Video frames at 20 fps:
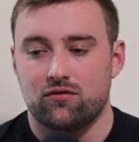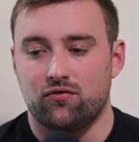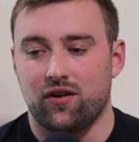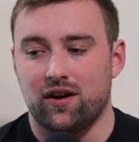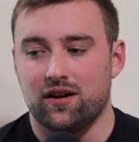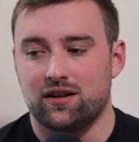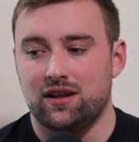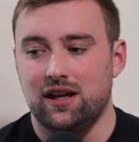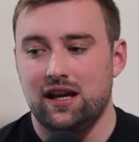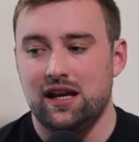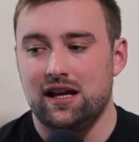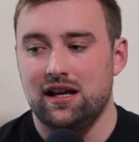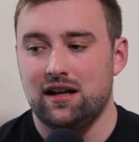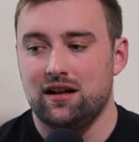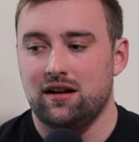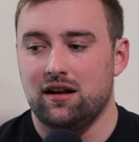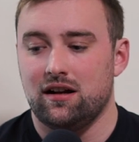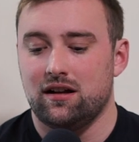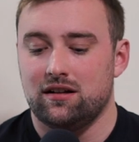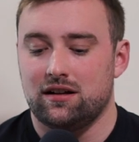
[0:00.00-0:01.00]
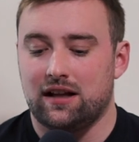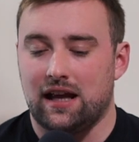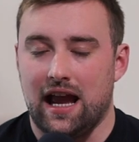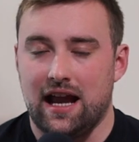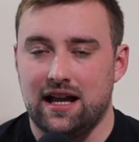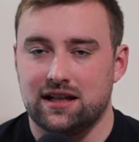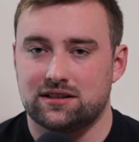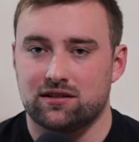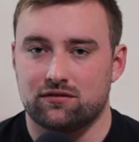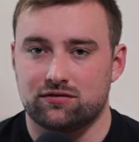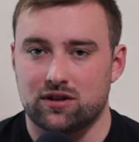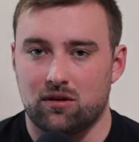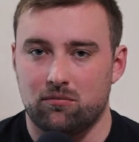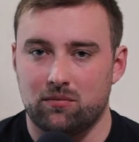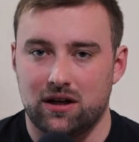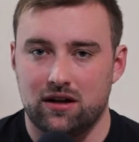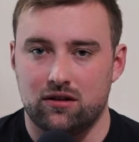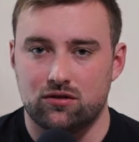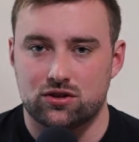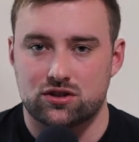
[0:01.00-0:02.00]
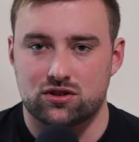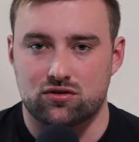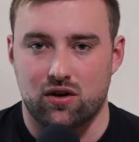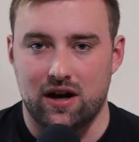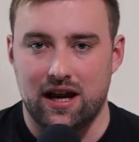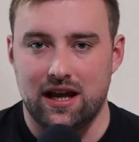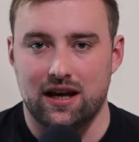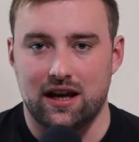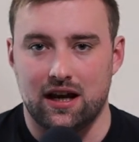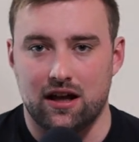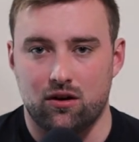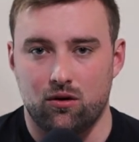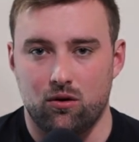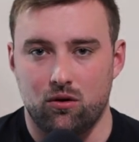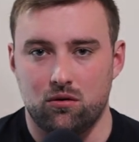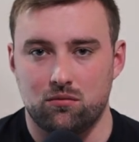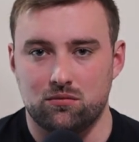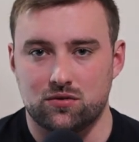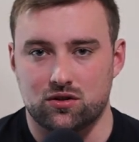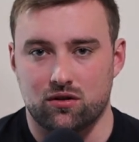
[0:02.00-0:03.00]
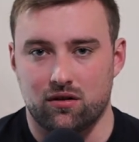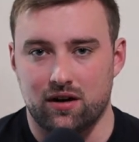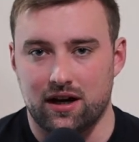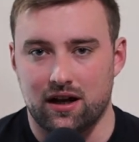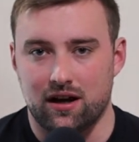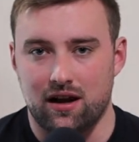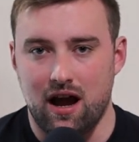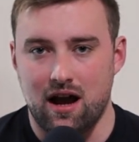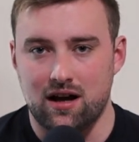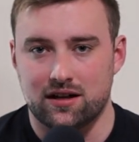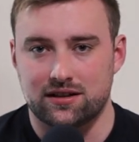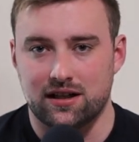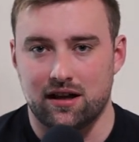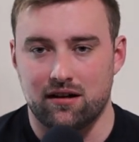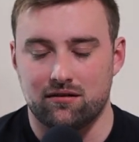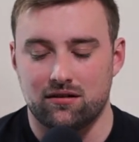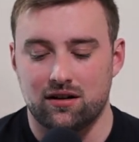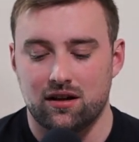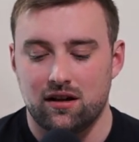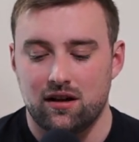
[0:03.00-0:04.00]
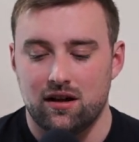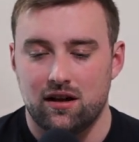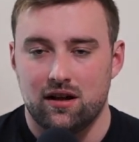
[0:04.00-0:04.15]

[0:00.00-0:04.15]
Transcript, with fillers: For the case of somebody who's training at home during a lockdown,